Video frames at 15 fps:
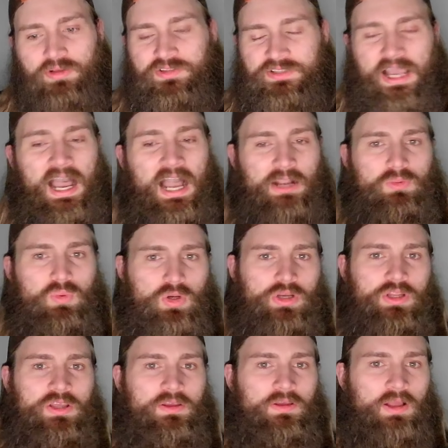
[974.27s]

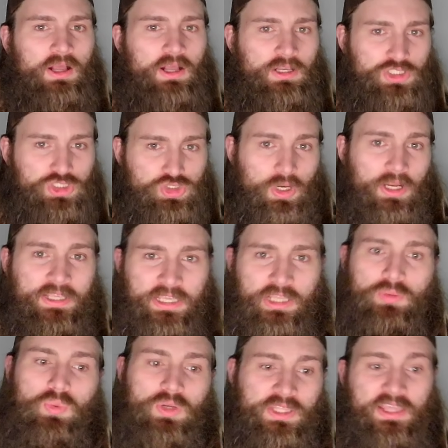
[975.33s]
awkward
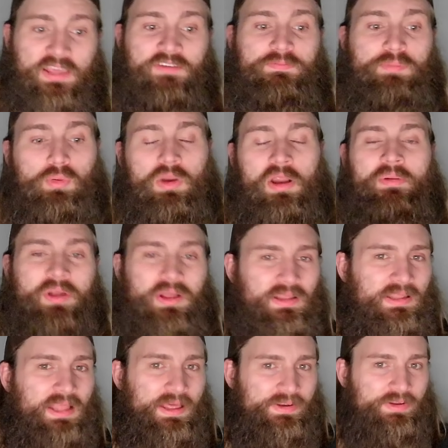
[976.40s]
striking would give Pereira a
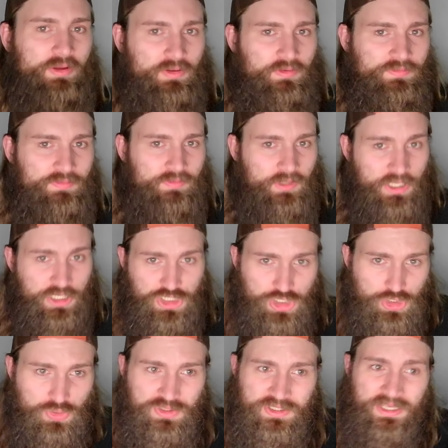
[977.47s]
lot of
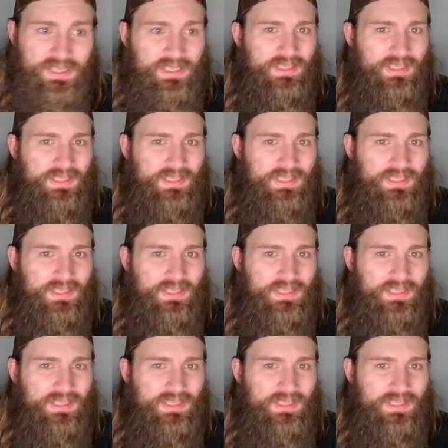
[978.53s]
issues.